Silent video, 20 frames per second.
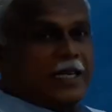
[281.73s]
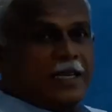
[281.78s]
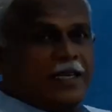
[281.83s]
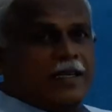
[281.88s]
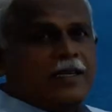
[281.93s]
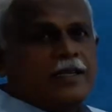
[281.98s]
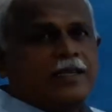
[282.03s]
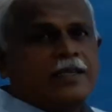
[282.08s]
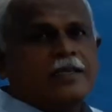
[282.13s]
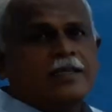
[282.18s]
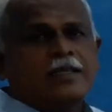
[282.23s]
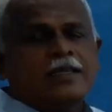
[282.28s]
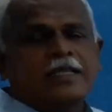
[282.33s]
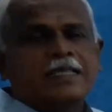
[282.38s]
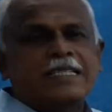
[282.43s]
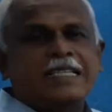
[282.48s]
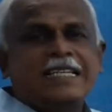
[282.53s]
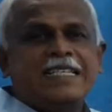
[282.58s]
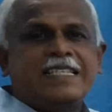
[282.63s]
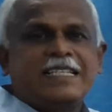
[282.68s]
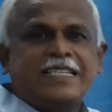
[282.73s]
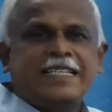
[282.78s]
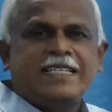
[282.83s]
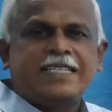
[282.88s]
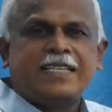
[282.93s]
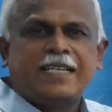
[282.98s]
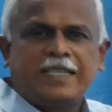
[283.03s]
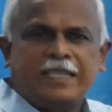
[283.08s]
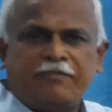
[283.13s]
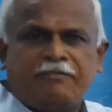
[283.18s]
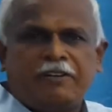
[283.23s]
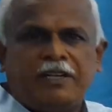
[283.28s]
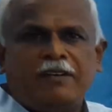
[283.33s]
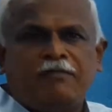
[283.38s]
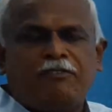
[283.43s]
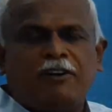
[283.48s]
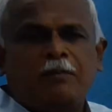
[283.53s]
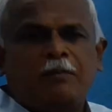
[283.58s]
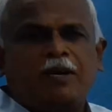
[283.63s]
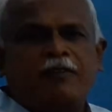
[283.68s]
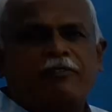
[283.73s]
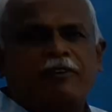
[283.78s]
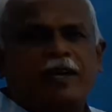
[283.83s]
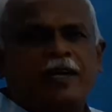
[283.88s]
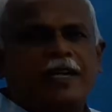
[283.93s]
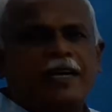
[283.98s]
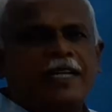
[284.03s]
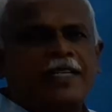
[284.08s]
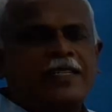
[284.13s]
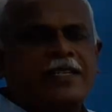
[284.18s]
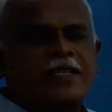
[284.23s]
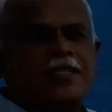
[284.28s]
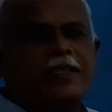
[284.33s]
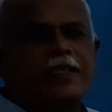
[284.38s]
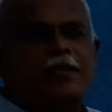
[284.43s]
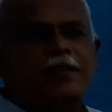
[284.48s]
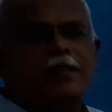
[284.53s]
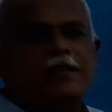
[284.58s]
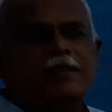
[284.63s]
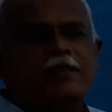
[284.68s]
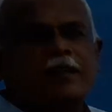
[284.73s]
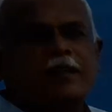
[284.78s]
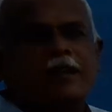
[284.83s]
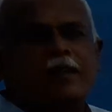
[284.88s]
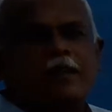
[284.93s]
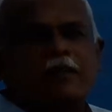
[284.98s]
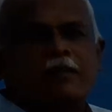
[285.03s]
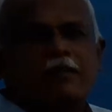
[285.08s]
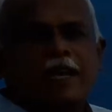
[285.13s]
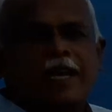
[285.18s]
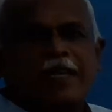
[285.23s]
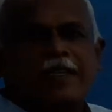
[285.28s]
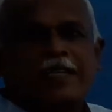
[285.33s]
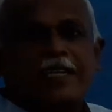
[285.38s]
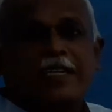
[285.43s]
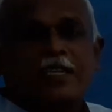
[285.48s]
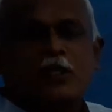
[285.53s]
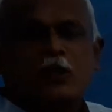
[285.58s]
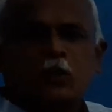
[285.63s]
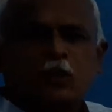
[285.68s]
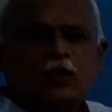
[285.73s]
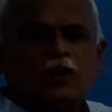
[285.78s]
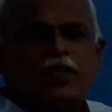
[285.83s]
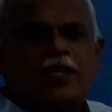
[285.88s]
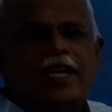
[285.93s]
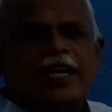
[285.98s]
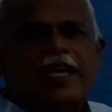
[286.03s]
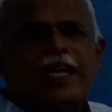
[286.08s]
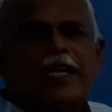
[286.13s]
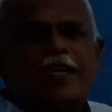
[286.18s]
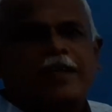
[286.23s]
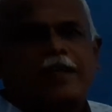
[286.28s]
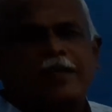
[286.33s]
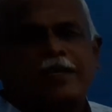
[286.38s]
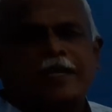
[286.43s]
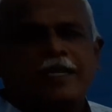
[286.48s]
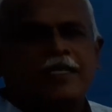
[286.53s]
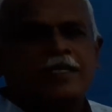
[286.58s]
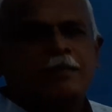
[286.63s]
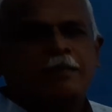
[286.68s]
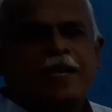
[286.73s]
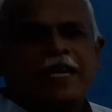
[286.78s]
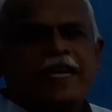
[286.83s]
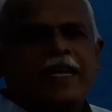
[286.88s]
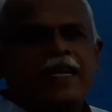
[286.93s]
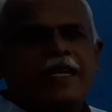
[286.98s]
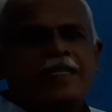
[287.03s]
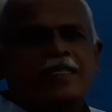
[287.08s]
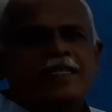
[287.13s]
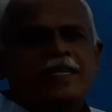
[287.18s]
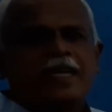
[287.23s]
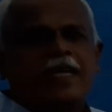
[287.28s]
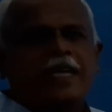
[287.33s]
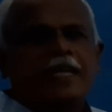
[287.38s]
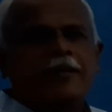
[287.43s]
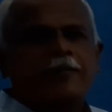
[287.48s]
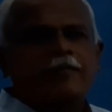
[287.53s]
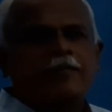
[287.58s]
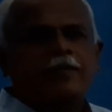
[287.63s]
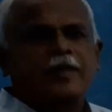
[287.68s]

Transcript: here, since it is a different form of organization where there is no trading, that is buying and selling,